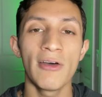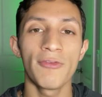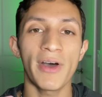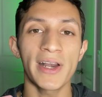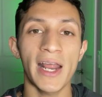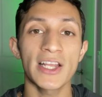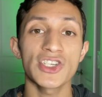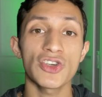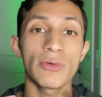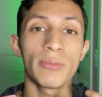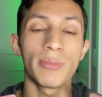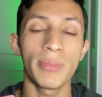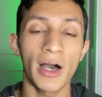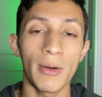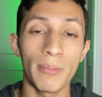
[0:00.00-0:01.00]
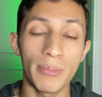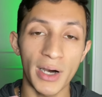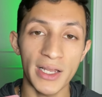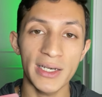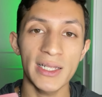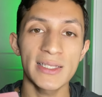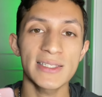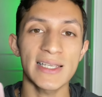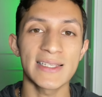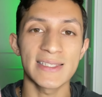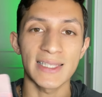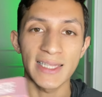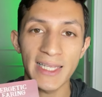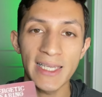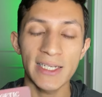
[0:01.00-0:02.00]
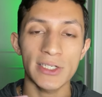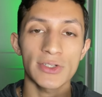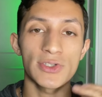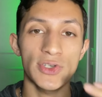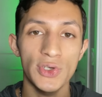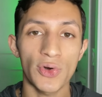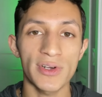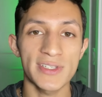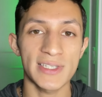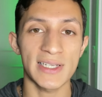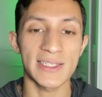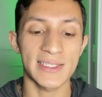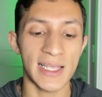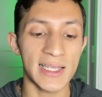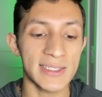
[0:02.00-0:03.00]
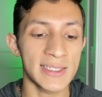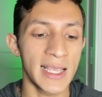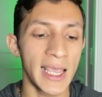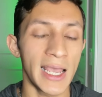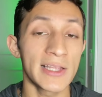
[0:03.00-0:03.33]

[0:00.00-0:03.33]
financial abundance is linked to your success